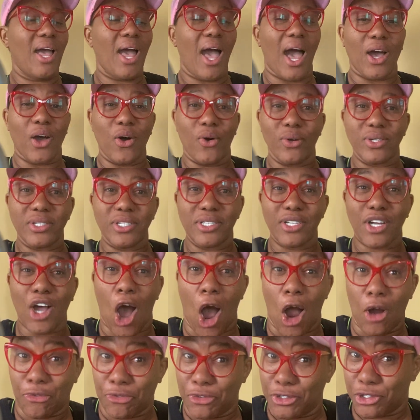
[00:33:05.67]
I go into the
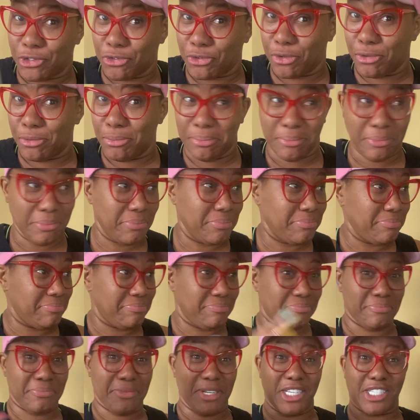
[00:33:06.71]
conference room.
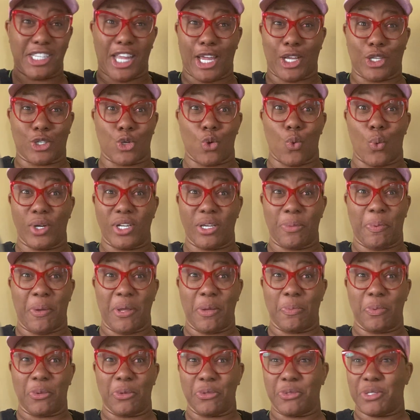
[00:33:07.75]
It's like 20
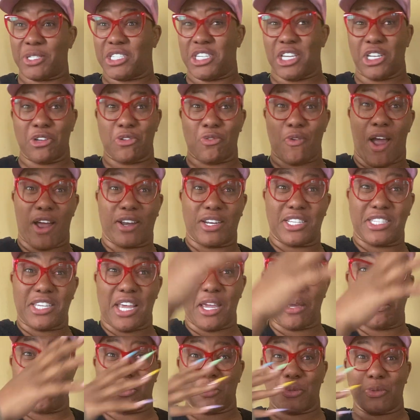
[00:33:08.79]
people sitting around a
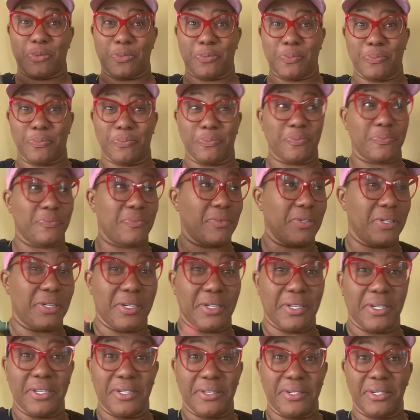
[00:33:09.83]
table.
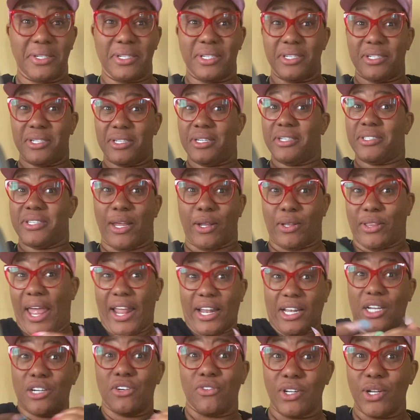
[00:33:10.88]
They,
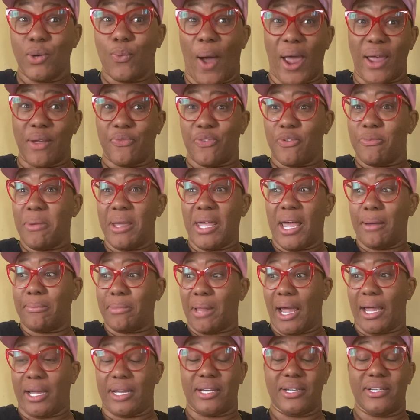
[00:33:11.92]
they literally waiting for me. I'm
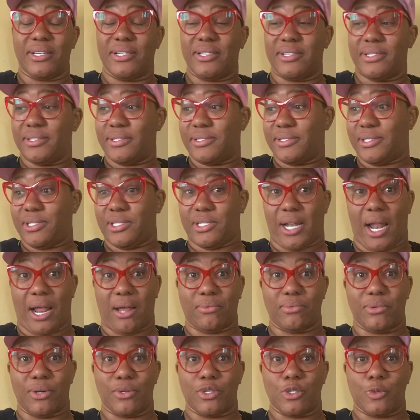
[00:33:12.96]
like, shit, I
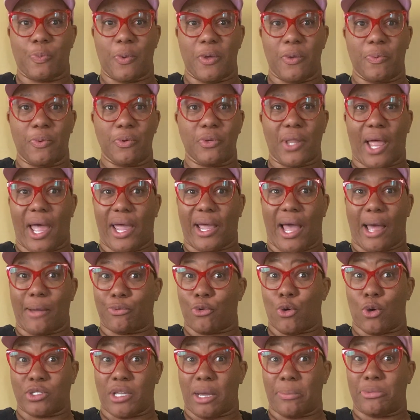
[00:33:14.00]
don't know these people. Like, of
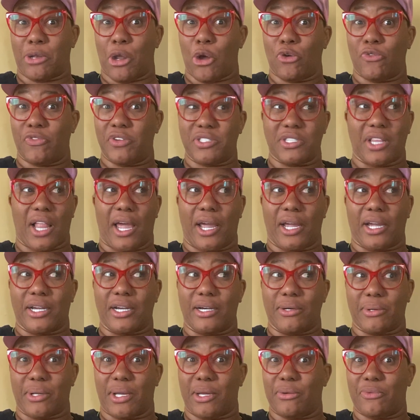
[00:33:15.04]
course, I'm nervous. Like,
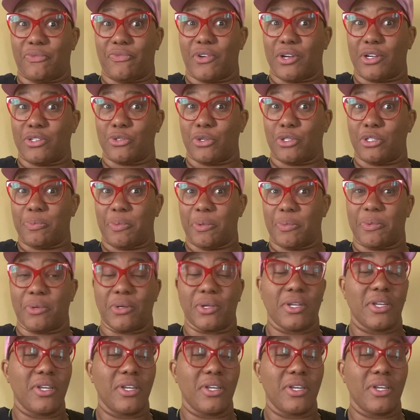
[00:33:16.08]
okay, who the fuck is all these people?